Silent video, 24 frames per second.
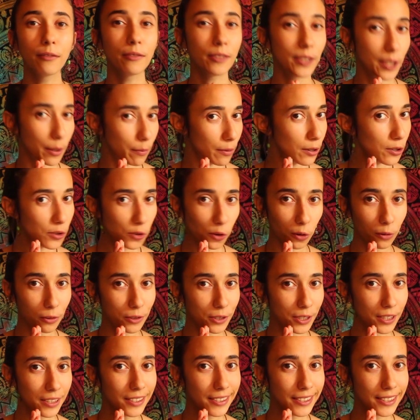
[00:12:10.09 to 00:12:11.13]
summer
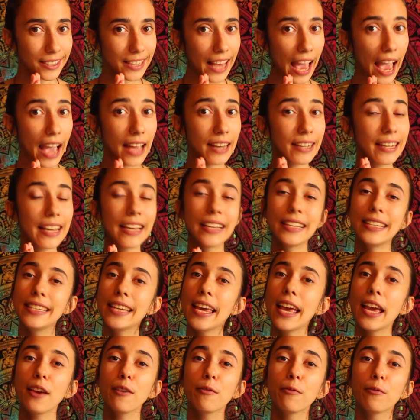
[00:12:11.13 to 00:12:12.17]
solstice and a
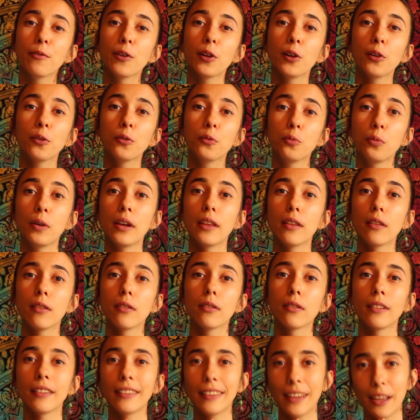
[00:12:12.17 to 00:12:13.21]
day filled
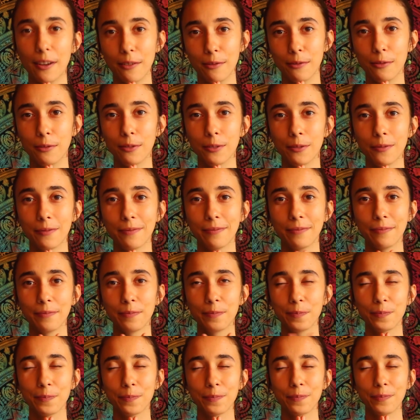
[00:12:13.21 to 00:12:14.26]
with love.
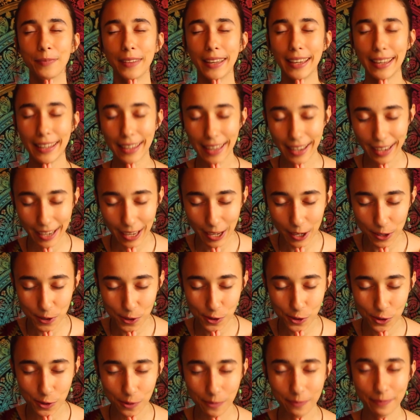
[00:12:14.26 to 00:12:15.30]
In
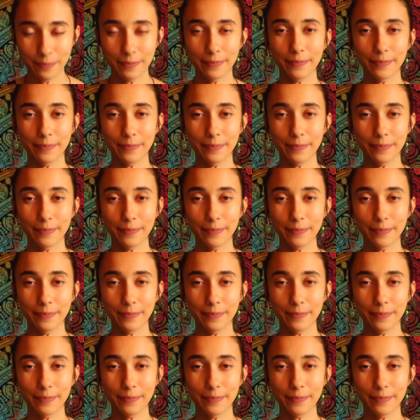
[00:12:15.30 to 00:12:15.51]
Lak'ech.